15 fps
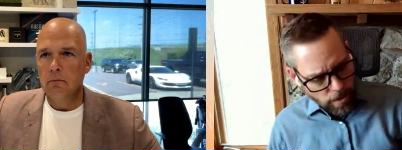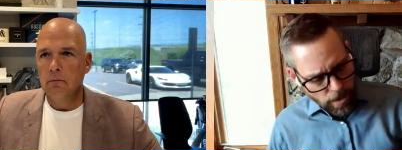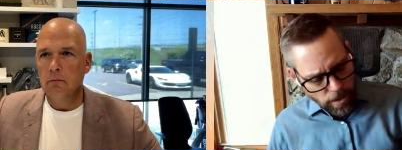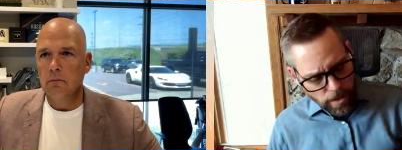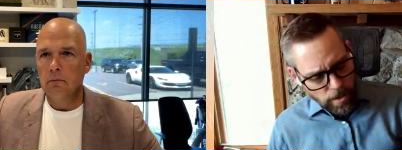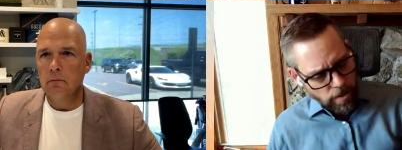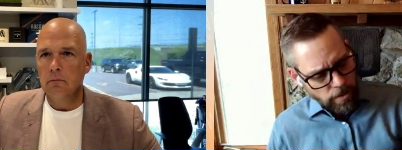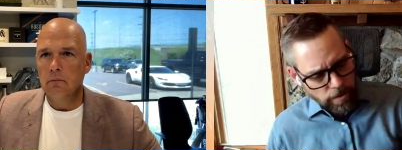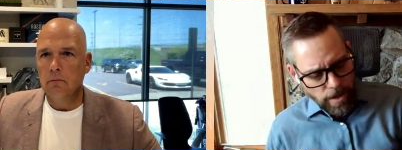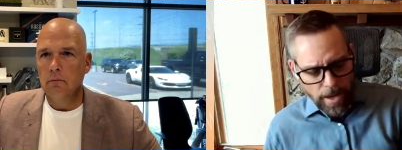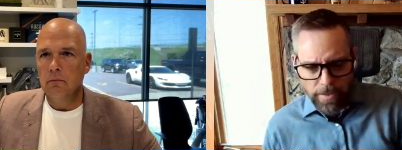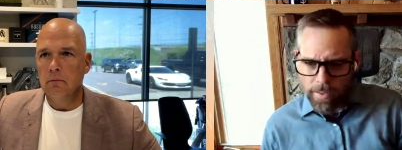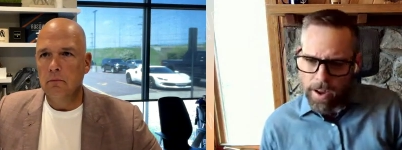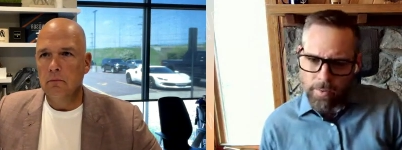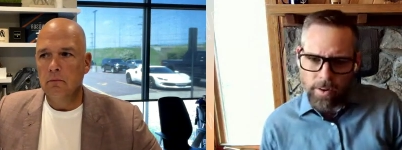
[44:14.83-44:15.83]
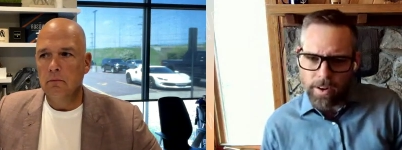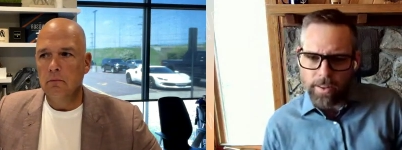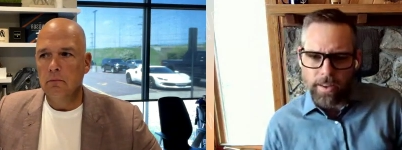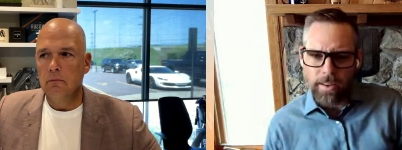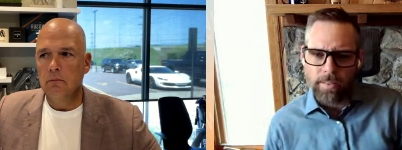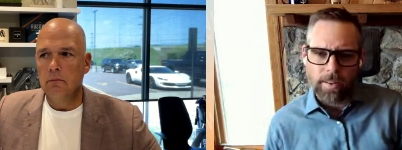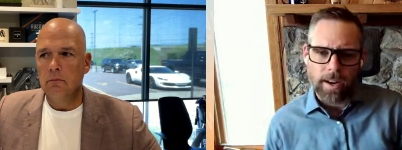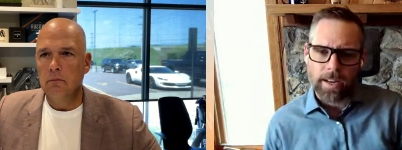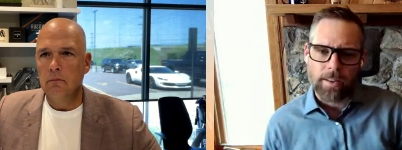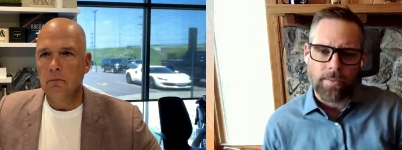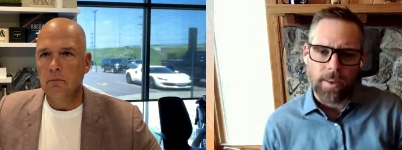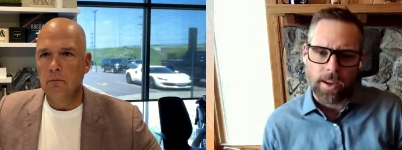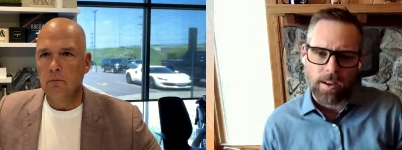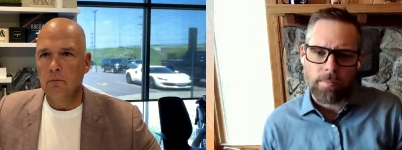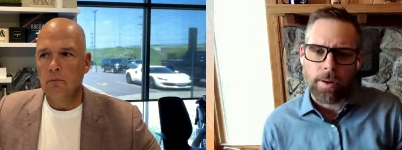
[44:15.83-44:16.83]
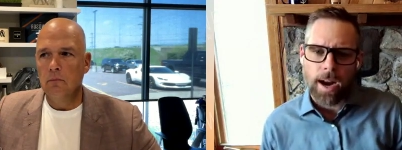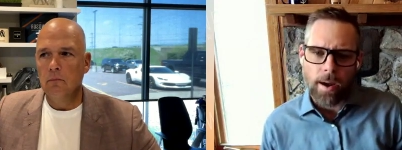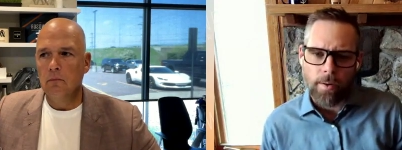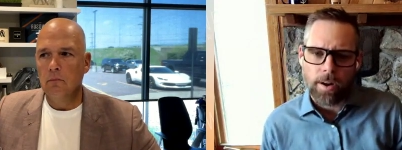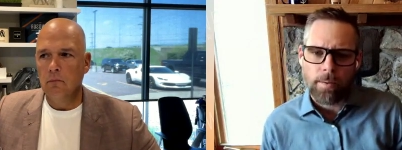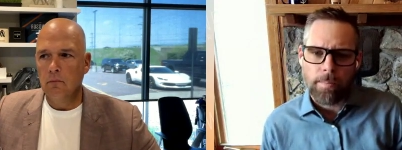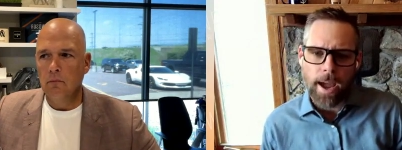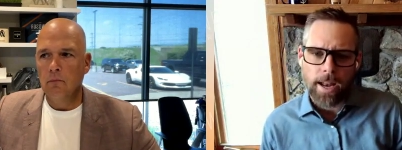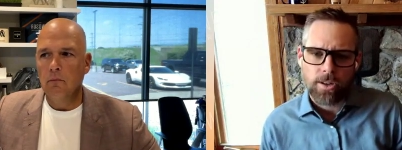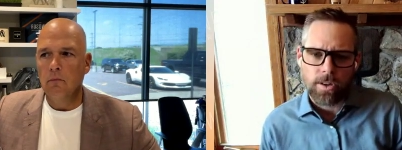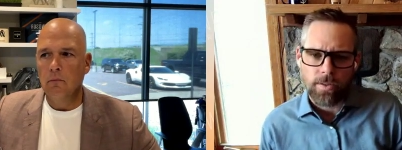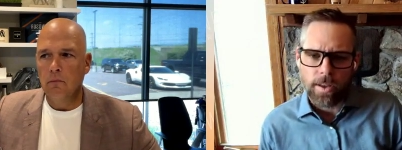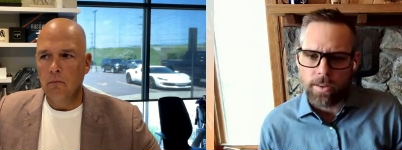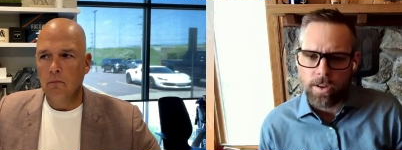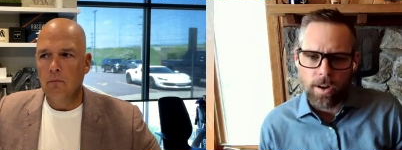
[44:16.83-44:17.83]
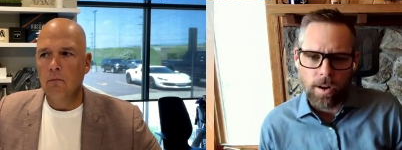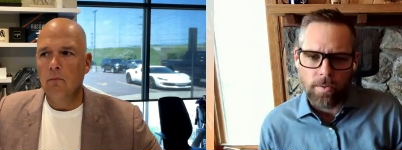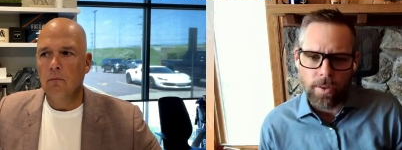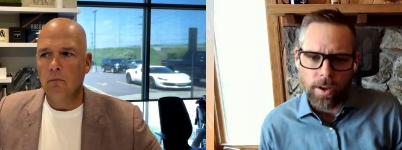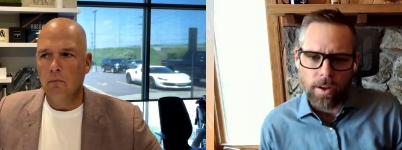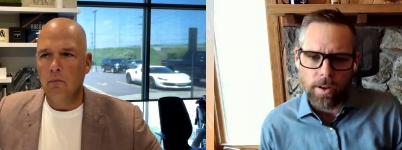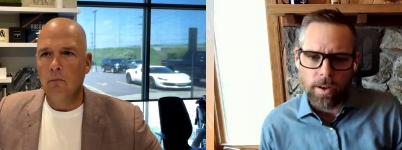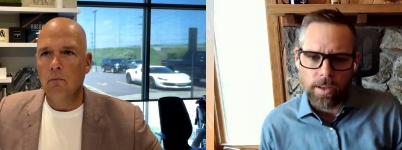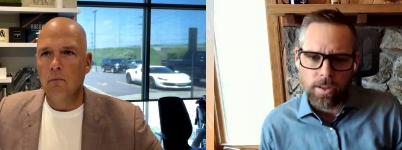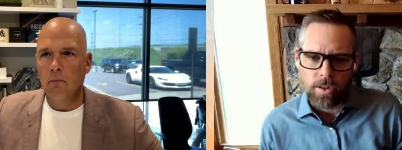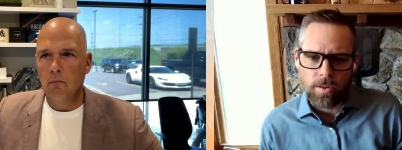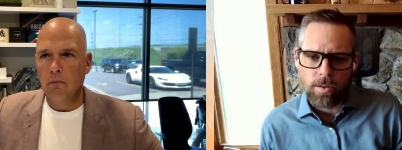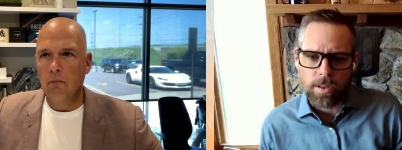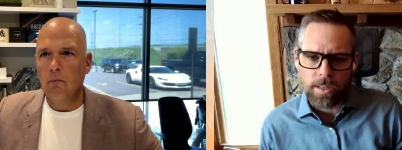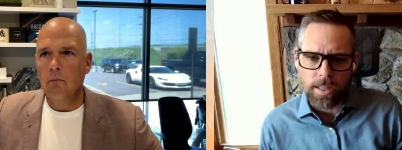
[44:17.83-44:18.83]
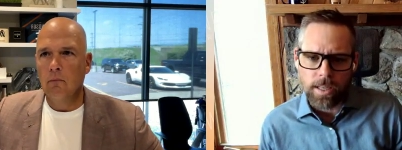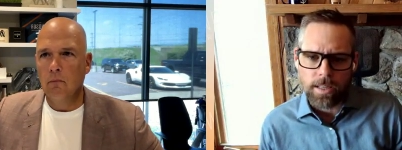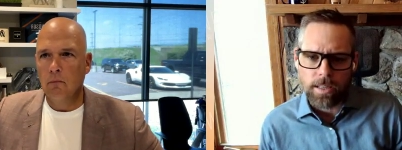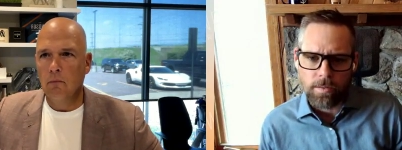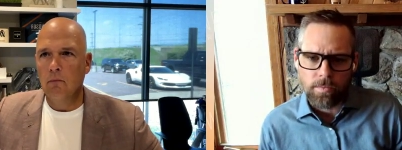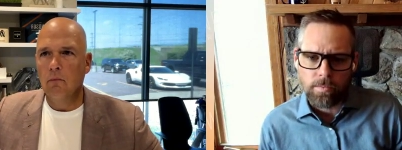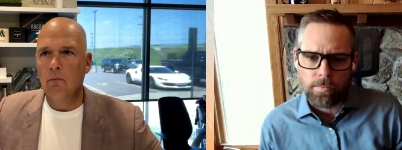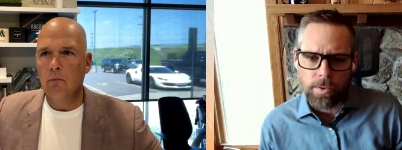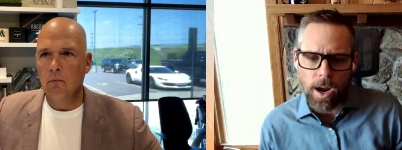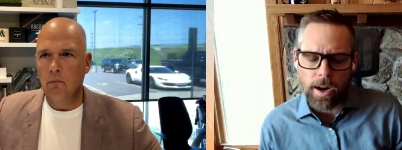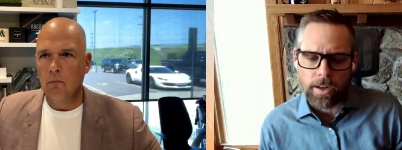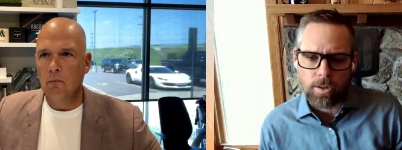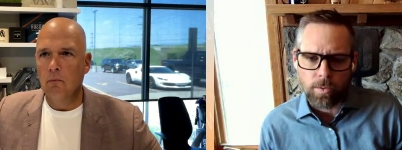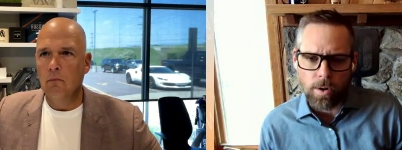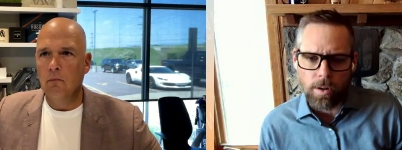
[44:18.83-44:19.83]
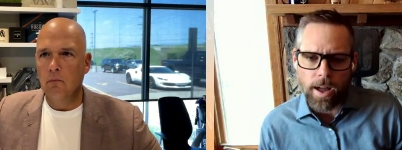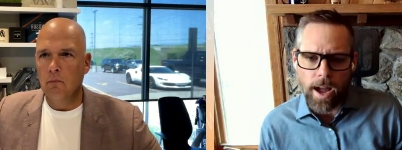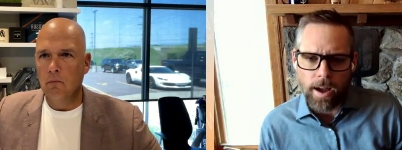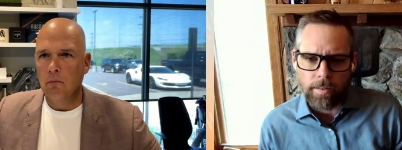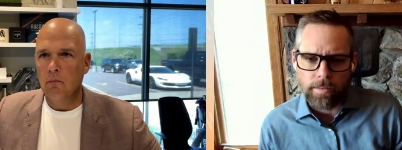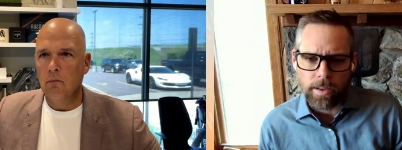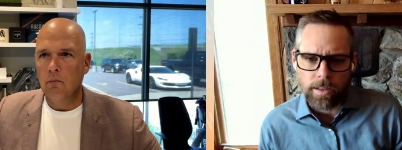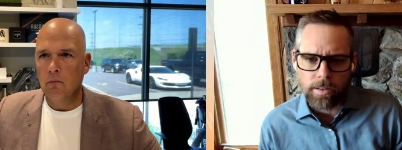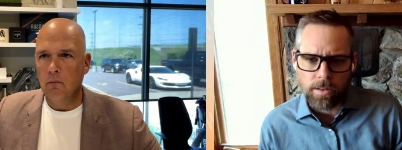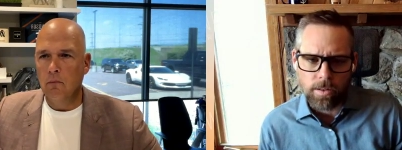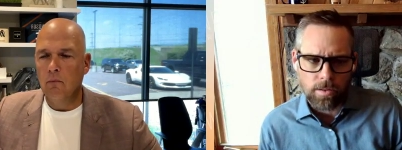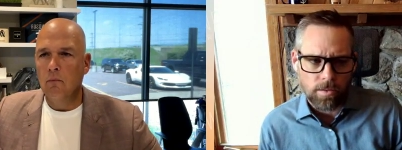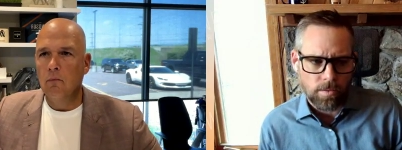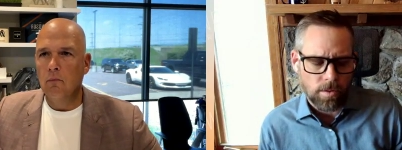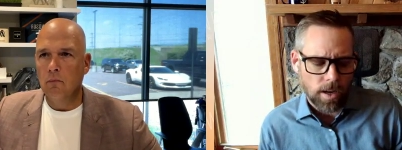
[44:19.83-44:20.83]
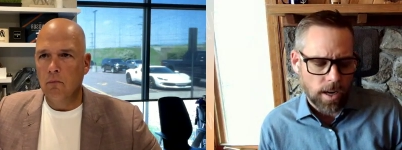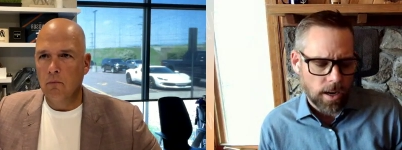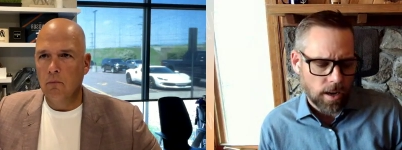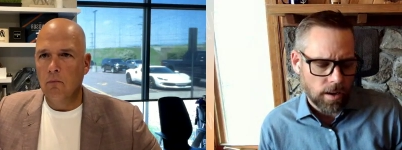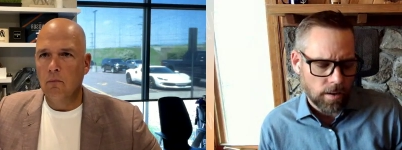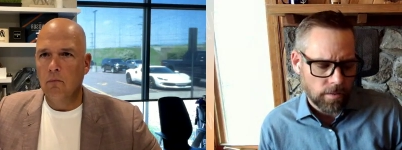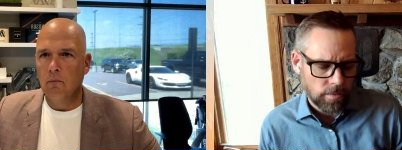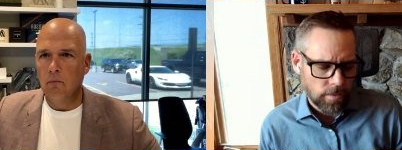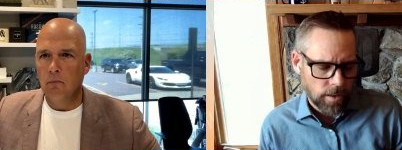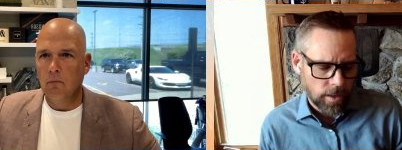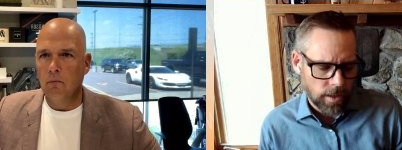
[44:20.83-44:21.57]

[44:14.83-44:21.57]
Speaker 1: Huh, not not really that I could think of, but I would imagine that you know they'll as soon as these products roll out into uh,